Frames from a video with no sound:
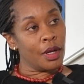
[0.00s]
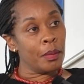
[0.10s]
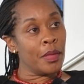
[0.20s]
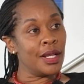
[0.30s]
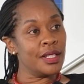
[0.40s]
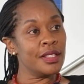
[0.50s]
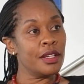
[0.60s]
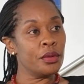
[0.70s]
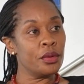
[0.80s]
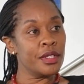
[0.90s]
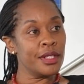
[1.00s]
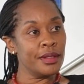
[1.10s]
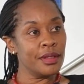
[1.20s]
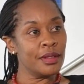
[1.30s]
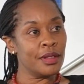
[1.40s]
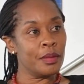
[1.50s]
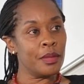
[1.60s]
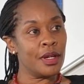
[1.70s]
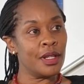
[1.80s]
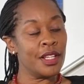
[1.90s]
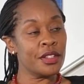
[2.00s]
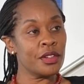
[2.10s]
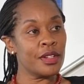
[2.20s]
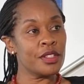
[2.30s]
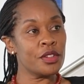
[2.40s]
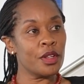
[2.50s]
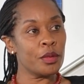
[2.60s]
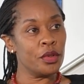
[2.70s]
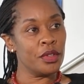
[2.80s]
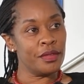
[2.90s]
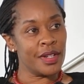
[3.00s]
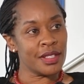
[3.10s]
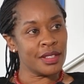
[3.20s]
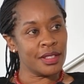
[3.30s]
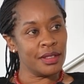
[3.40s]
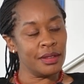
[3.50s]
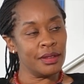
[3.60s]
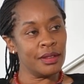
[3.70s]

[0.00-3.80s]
I'm Alice Karuri. I'm a lecturer in Strathmore University.